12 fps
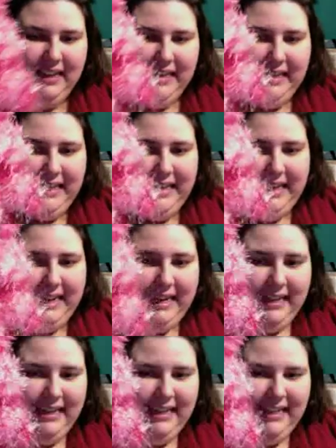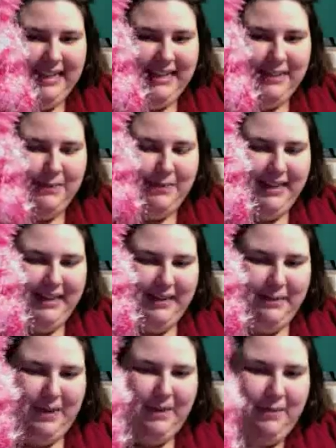yeah, that's my little
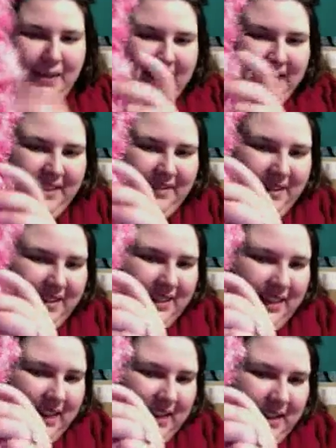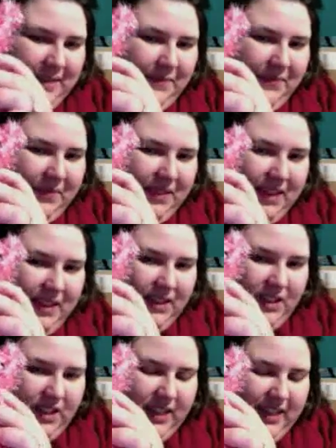baby. I love her.
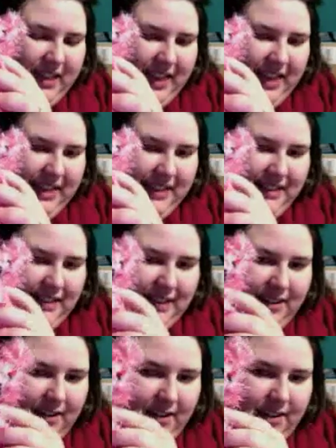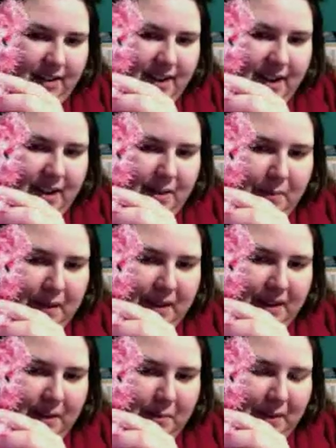She has her
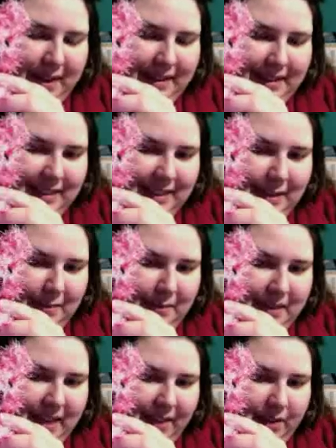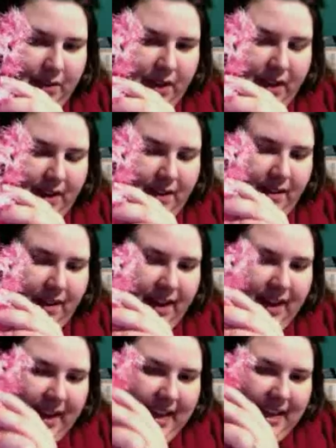little paws seamed together here,
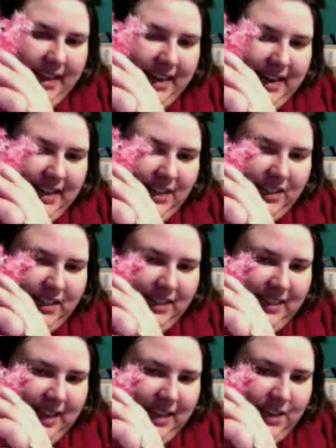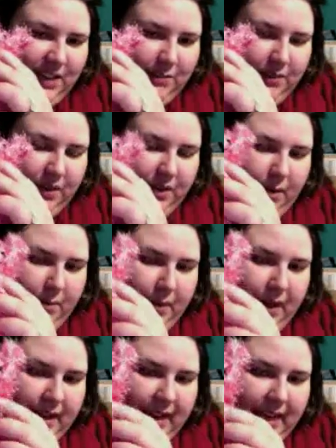and then I just attached them to her
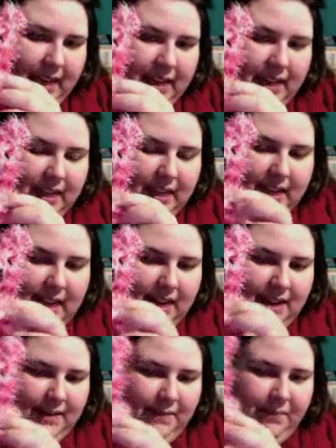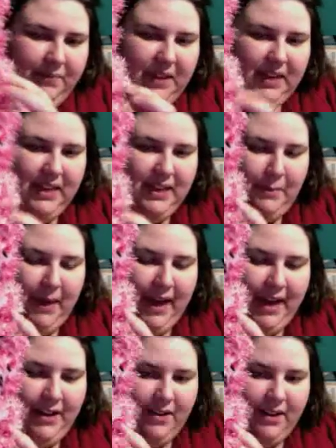body. In the
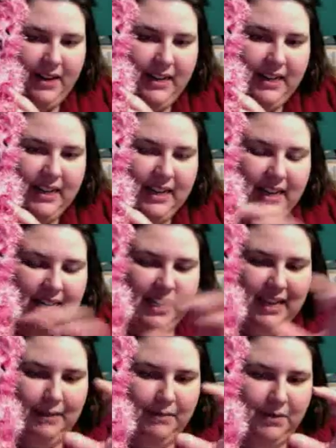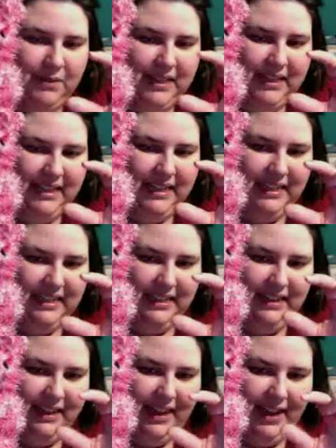pattern, it comes with a little
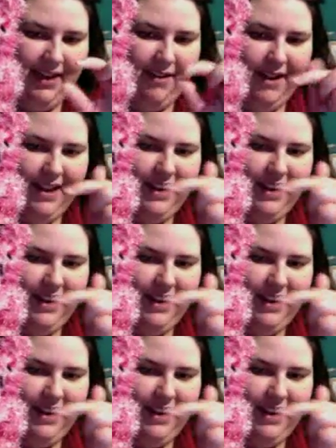knitted carrot